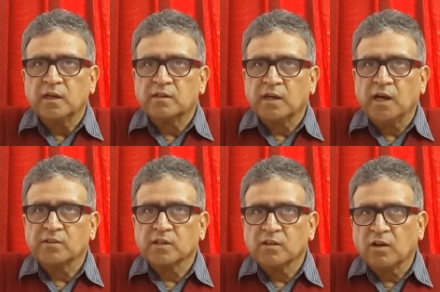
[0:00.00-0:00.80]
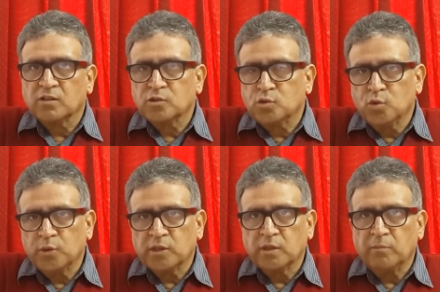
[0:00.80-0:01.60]
it has a lot to do
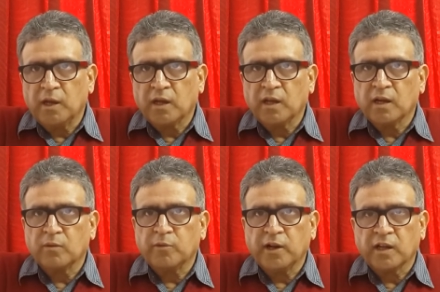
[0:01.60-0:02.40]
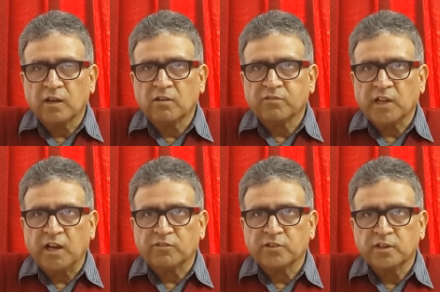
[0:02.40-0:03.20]
with the making and breaking of
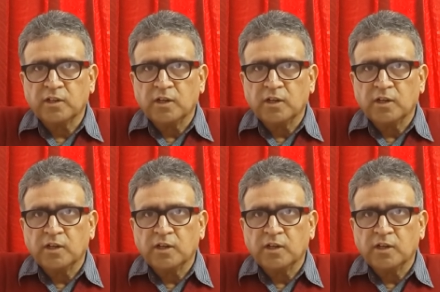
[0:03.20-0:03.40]
life.